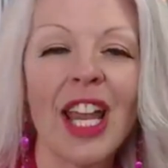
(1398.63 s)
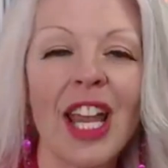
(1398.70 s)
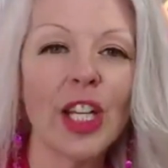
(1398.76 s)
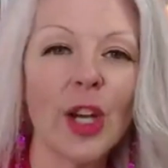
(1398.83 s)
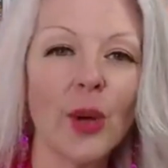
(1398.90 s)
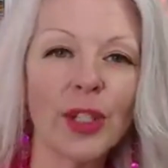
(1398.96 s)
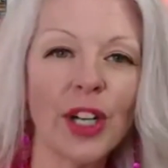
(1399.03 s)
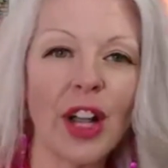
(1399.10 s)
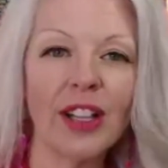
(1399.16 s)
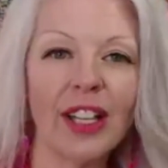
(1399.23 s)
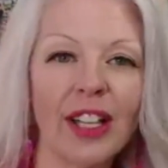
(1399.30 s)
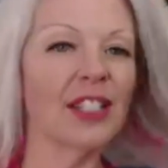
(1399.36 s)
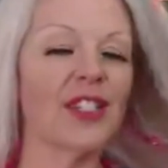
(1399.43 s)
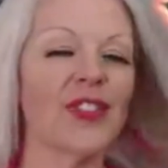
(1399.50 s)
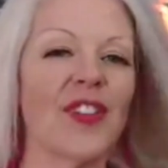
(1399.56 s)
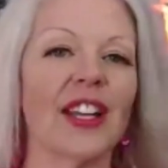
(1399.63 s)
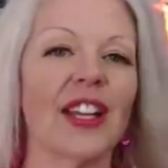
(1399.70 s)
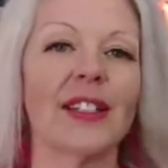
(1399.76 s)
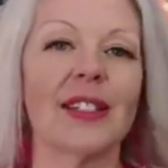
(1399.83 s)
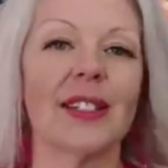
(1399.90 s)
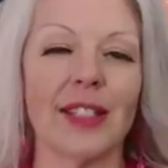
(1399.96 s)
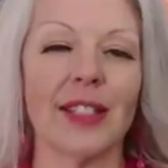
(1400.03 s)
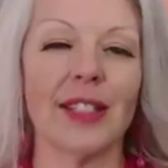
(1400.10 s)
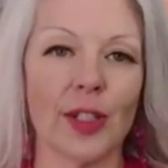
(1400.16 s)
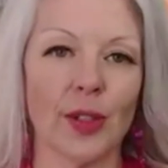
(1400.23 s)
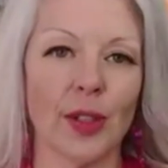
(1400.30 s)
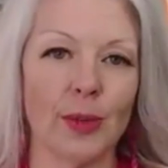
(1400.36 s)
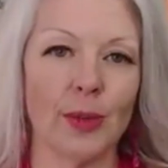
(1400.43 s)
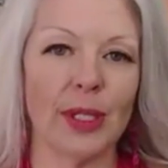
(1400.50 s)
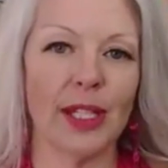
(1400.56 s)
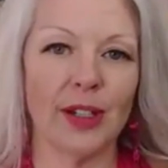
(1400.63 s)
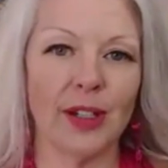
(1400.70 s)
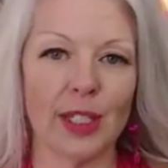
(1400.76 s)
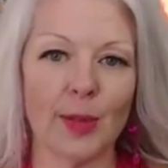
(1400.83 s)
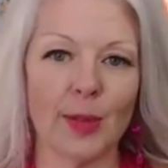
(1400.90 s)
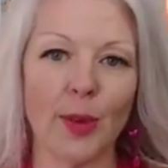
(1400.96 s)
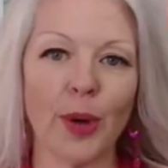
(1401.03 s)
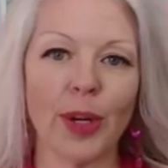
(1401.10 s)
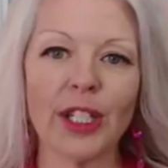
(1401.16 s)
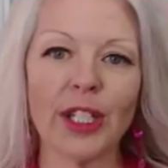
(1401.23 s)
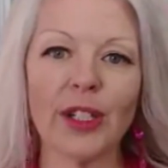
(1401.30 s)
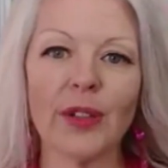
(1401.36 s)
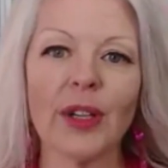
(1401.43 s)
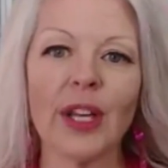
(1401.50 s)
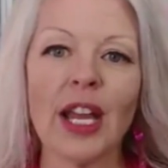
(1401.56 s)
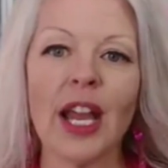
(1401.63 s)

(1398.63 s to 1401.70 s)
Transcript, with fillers: You know, when all else fails, this group is here to support you.